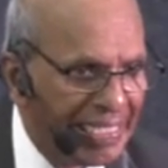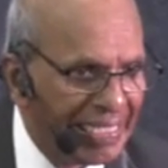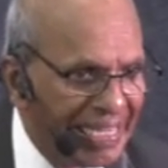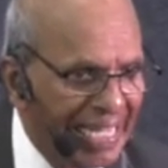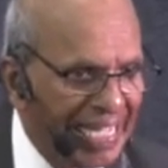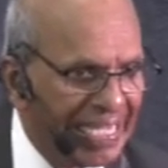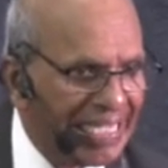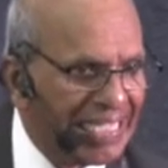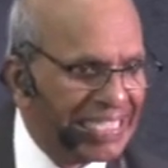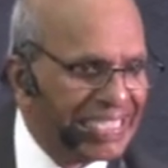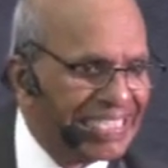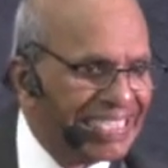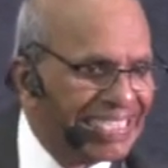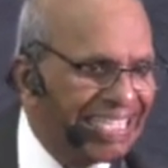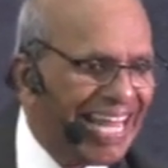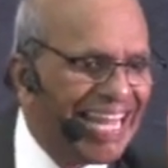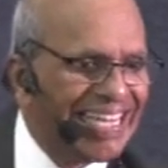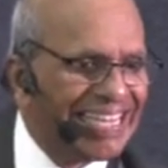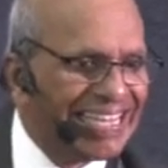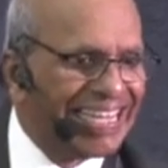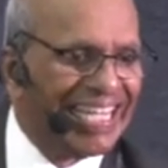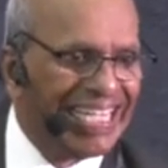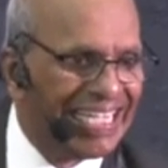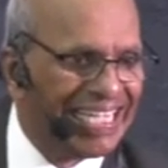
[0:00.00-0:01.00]
there is
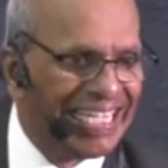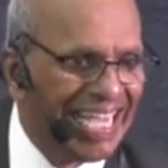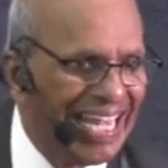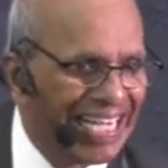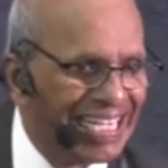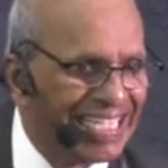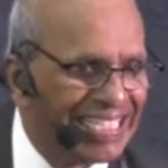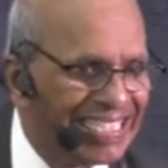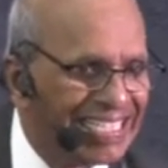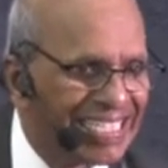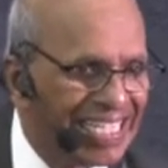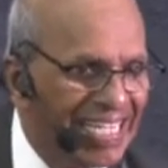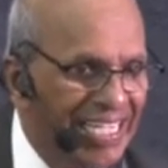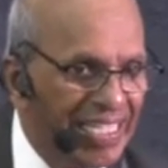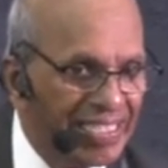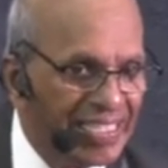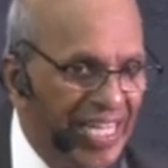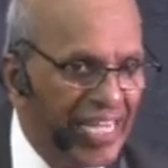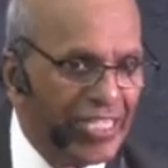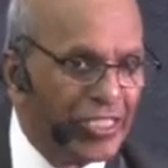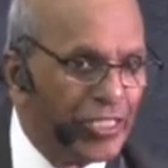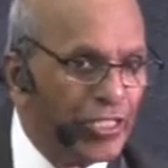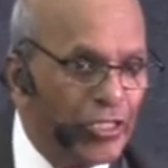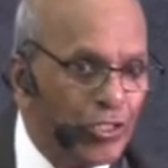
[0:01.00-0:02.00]
nothing else
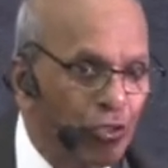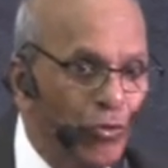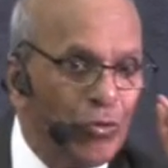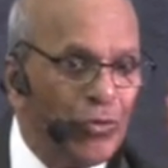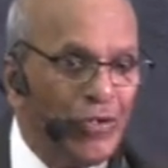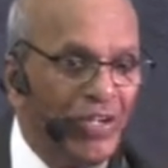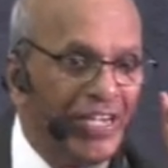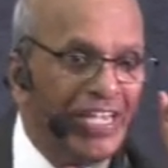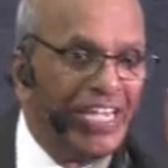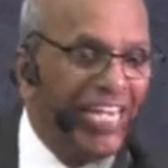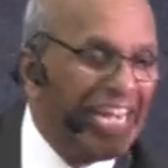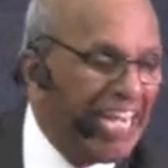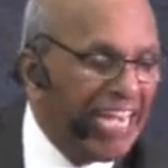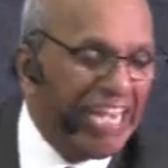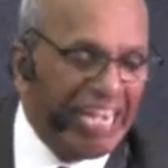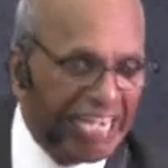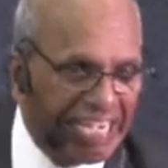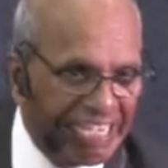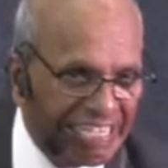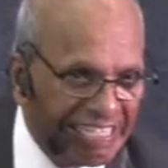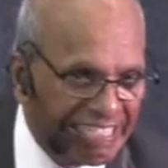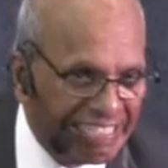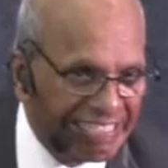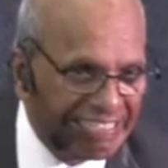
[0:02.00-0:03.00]
that you
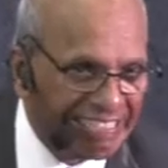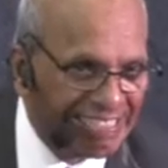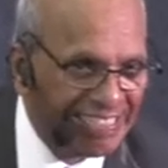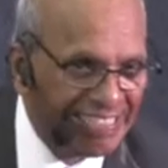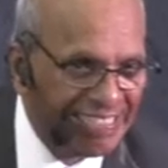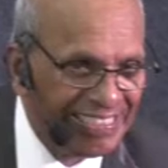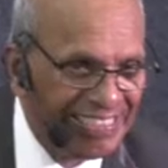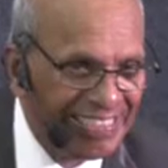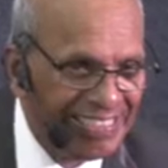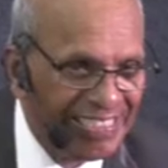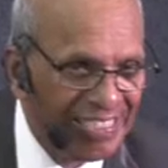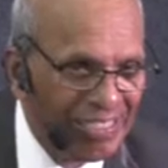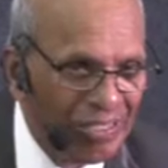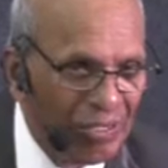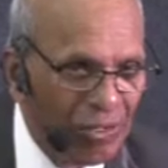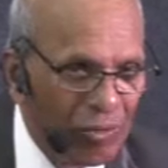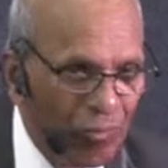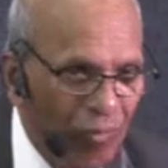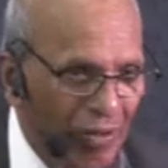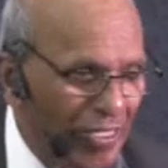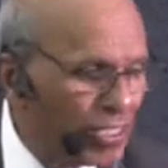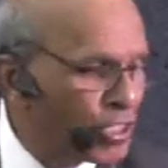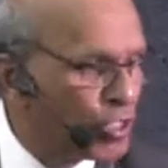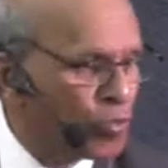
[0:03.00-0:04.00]
need.
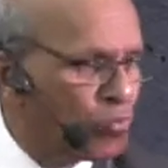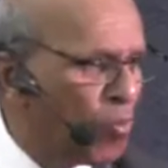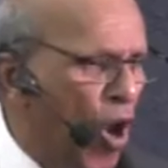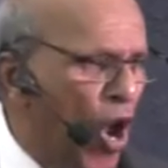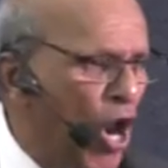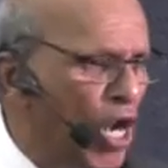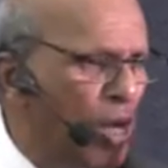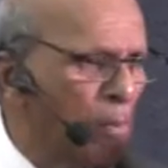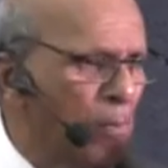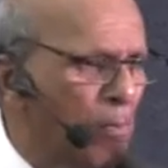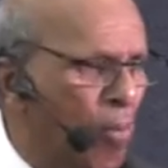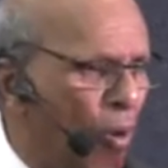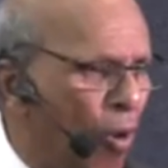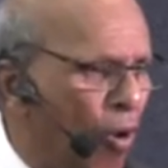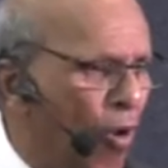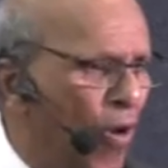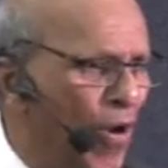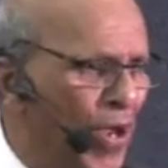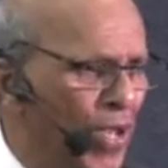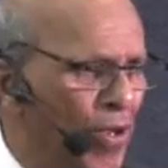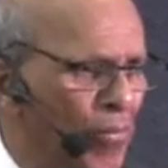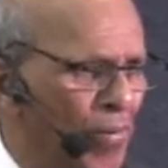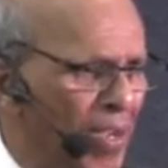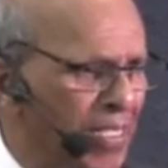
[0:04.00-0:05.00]
One small
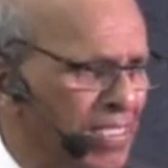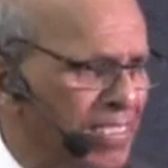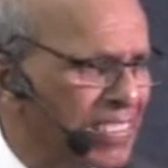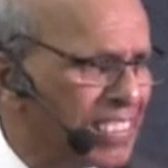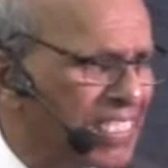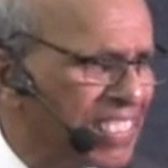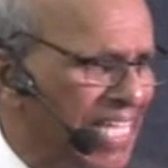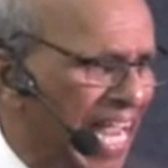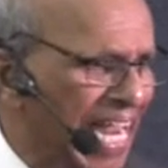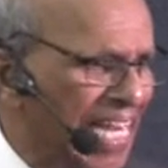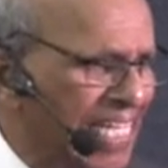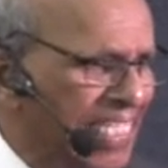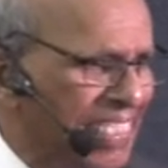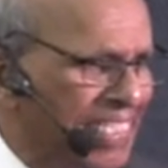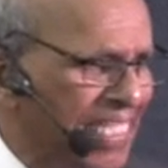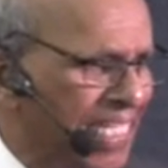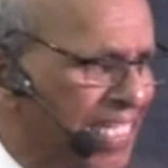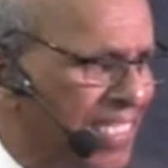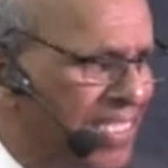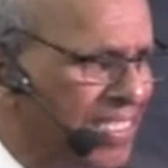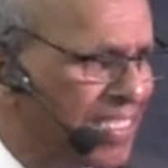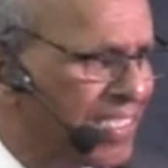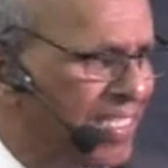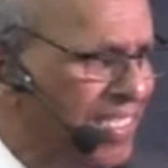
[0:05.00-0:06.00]
boy was
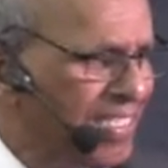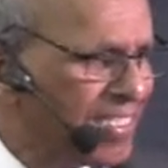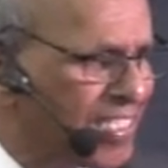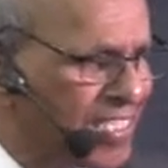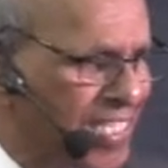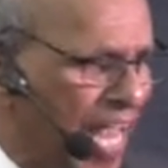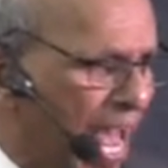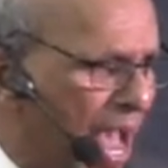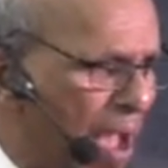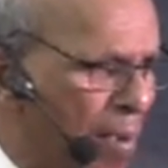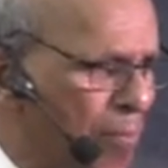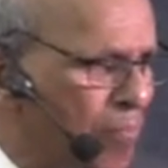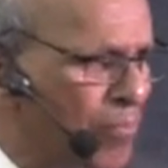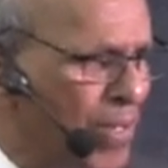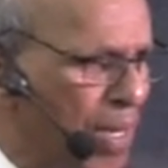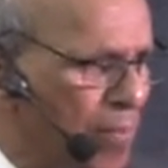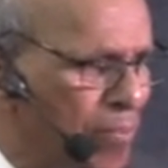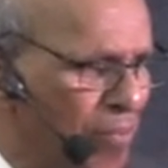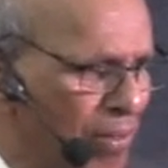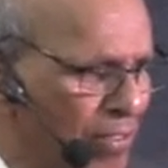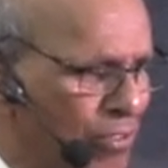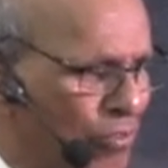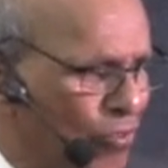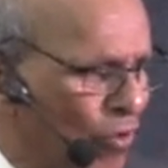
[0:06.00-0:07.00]
reciting Psalm
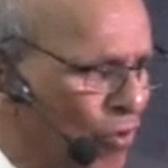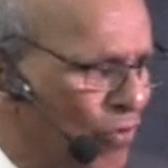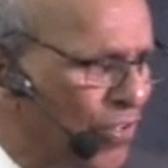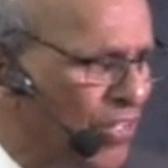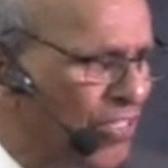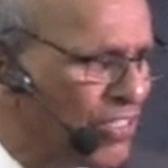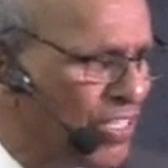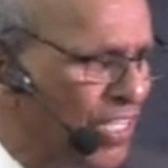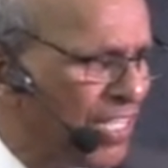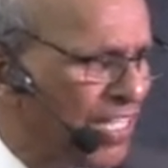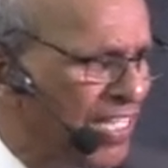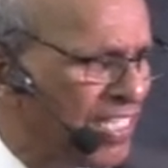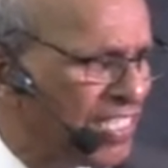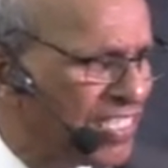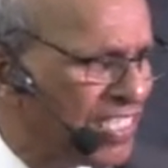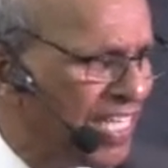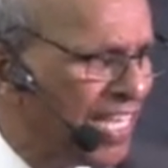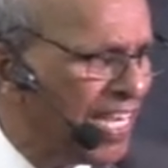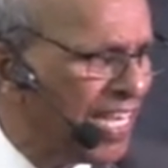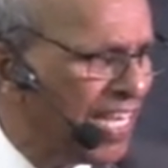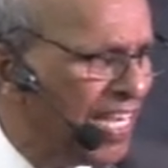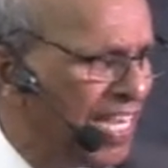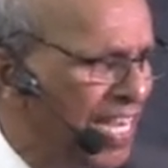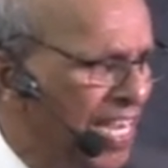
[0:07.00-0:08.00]
number 23,
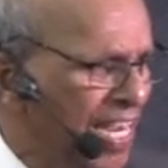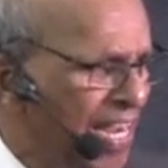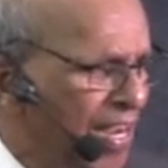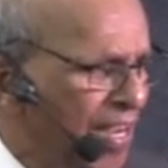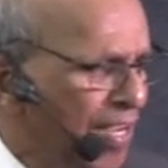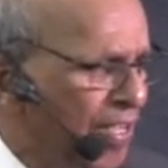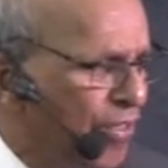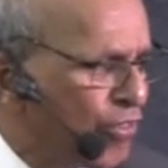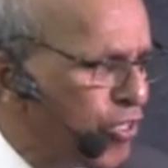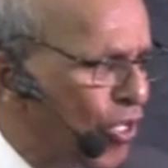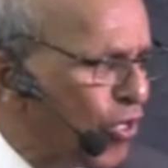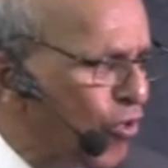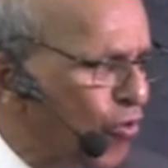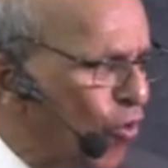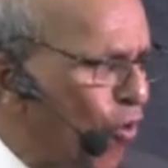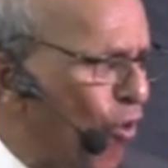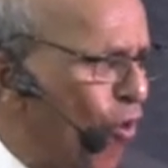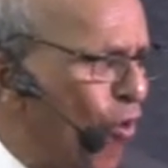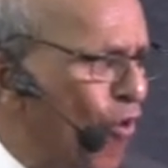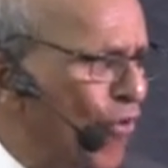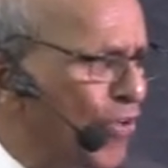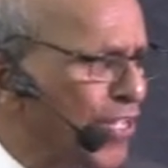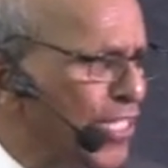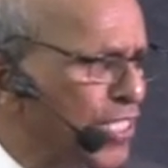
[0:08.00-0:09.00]
say, the
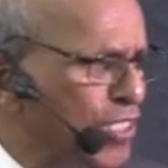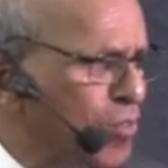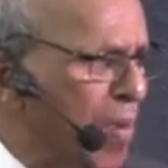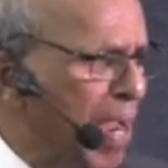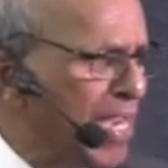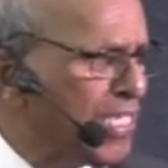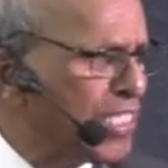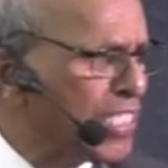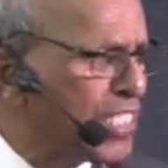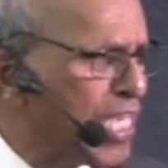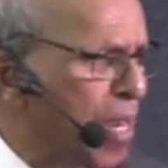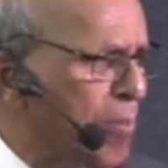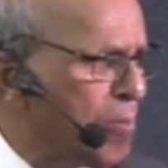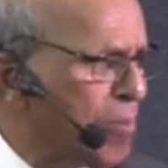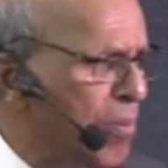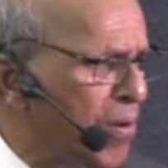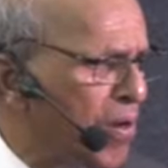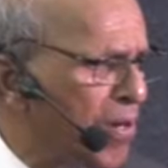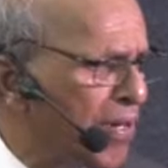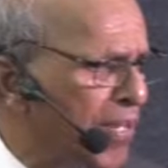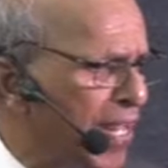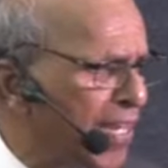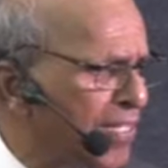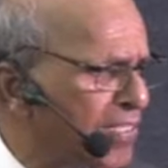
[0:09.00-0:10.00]
Lord is my
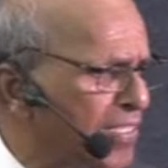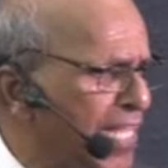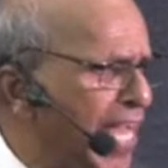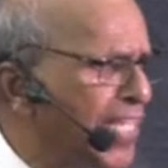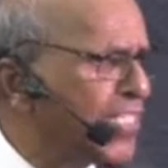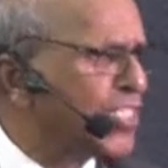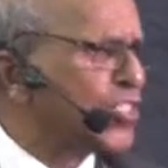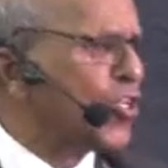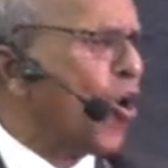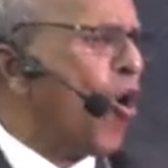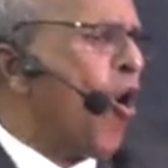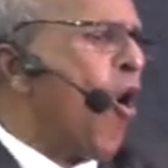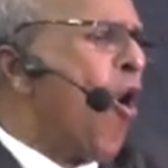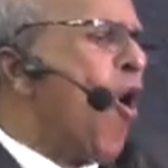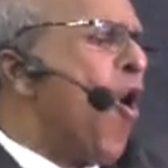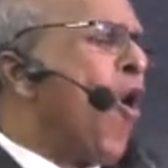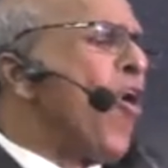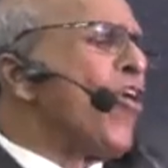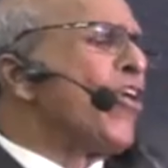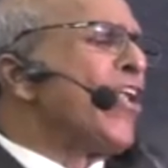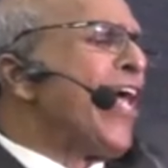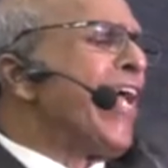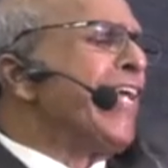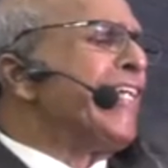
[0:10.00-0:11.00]
shepherd and that's
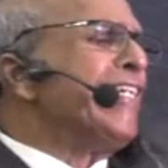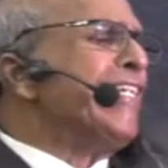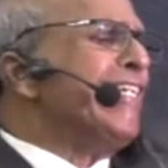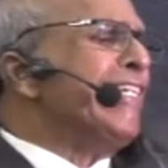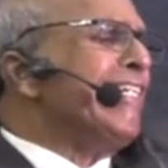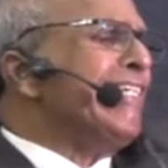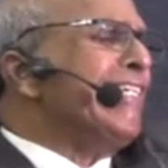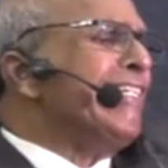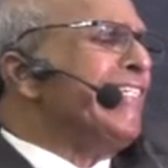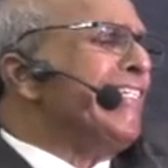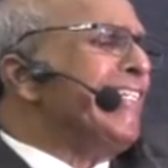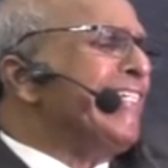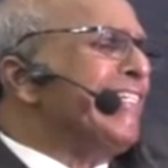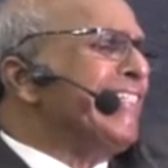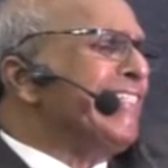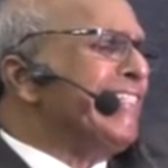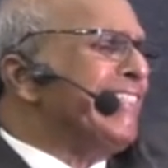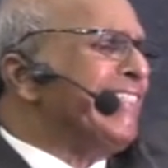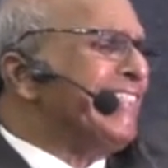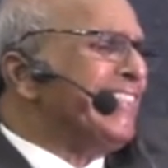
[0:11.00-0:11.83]
all I need.